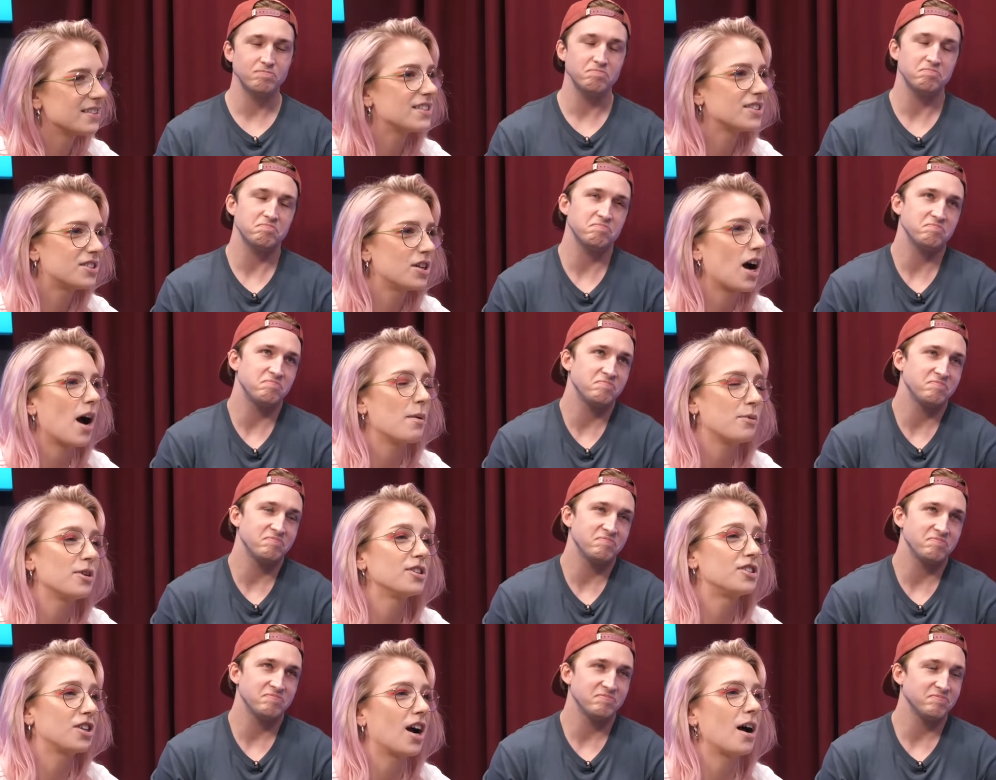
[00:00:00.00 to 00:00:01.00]
Speaker 1: Good job,
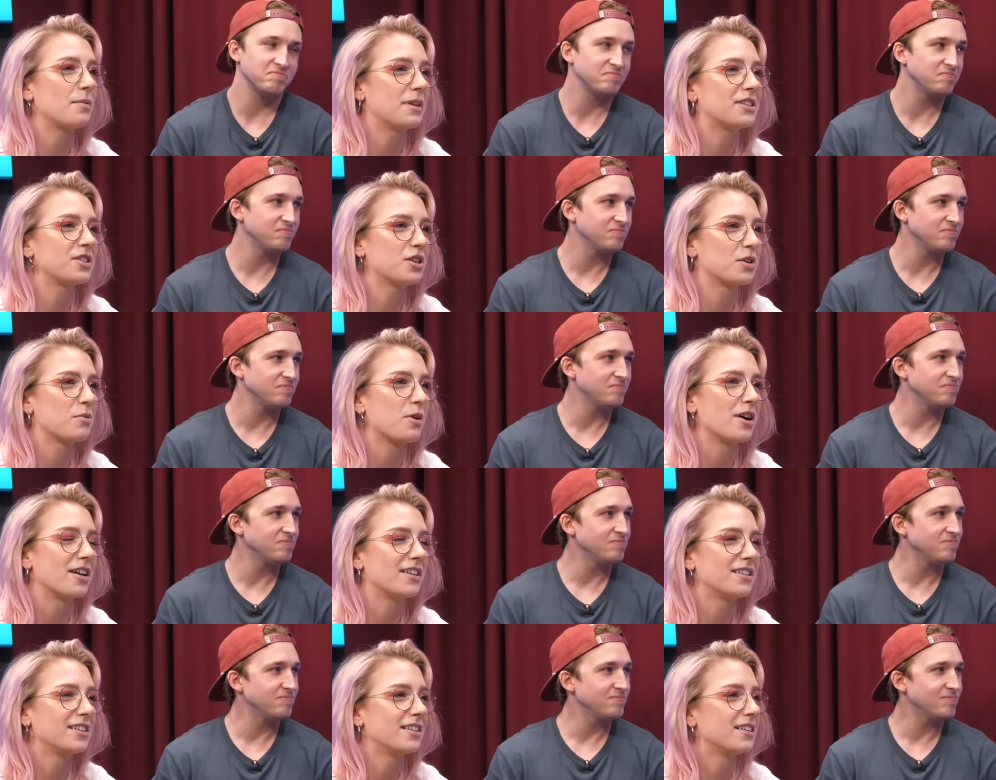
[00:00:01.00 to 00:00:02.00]
good job, that's a good one. I
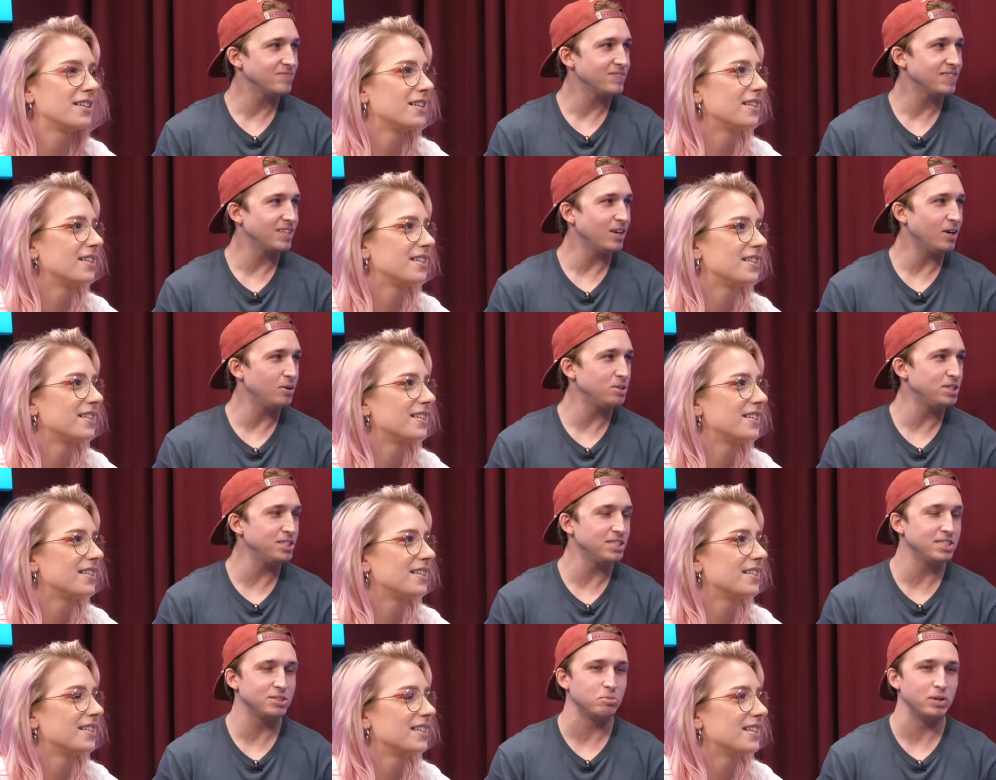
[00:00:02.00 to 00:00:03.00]
mean,
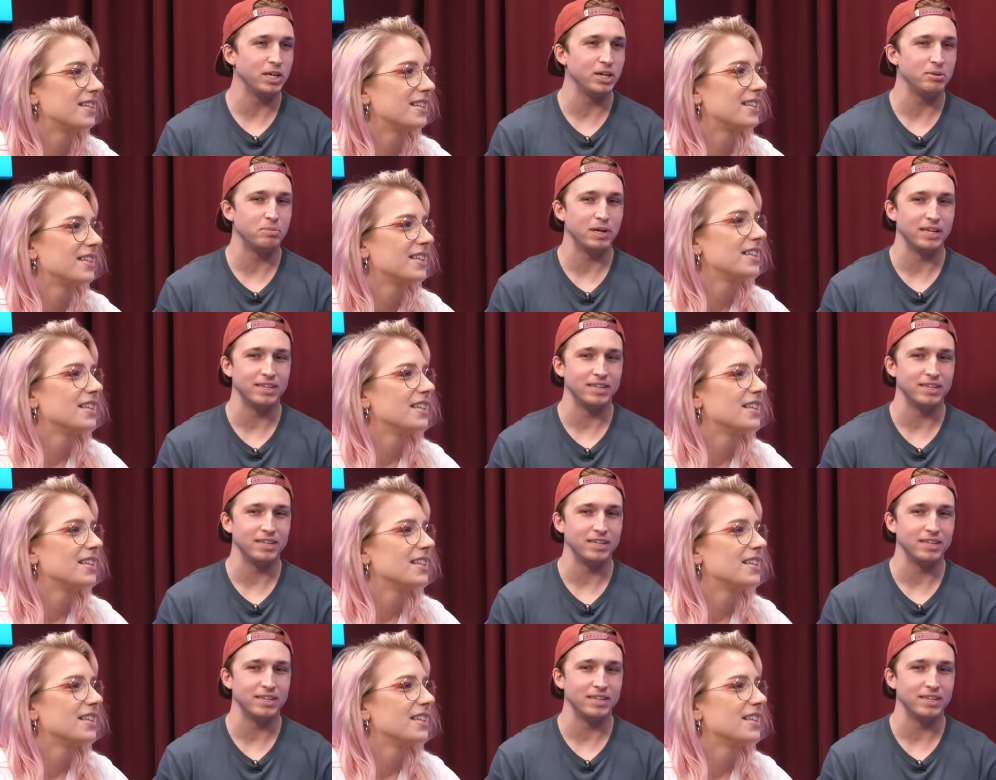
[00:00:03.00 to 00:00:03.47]
Speaker 2: Oceans is weird,